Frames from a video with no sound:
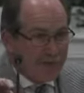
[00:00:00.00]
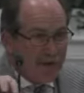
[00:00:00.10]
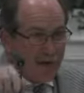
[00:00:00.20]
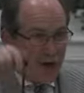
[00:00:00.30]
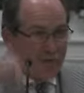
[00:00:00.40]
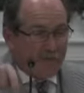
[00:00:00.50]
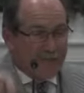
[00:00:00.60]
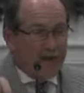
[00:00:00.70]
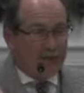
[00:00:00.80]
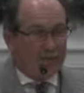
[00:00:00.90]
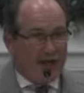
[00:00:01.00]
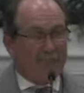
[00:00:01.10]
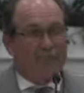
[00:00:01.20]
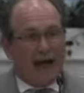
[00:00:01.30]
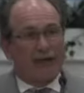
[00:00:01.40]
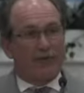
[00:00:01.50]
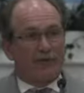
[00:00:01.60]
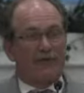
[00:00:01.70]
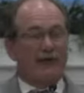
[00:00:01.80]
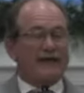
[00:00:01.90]
I know I've read that, that Bible
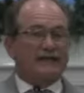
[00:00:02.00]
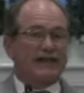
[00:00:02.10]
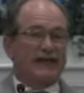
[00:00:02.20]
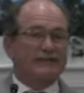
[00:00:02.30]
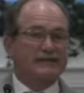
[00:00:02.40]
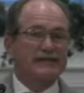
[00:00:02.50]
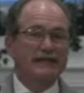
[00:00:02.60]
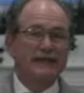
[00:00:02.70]
through eight times.